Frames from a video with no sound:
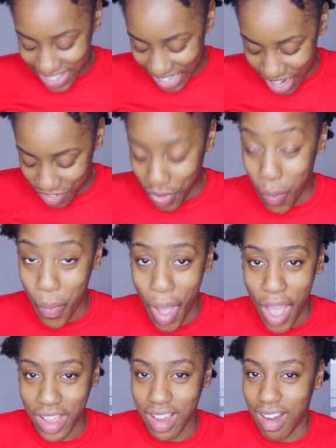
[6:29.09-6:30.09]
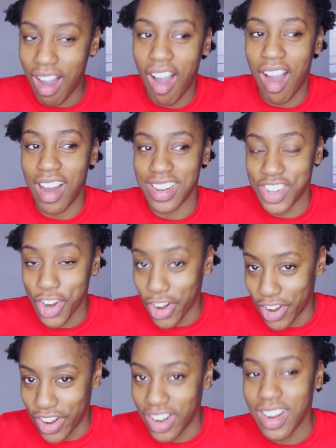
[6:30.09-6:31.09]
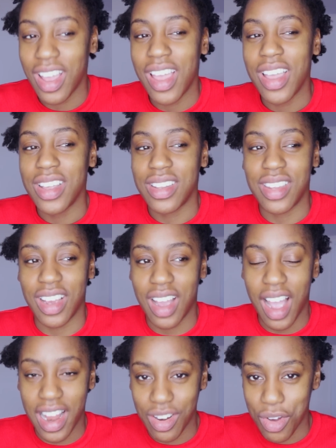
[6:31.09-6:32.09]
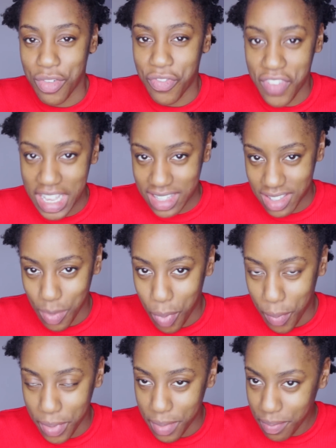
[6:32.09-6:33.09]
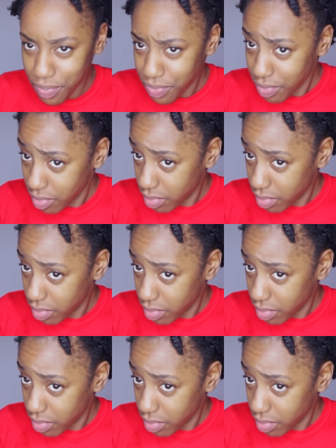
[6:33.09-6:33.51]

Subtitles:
So I have to work harder to kind of fix the problem.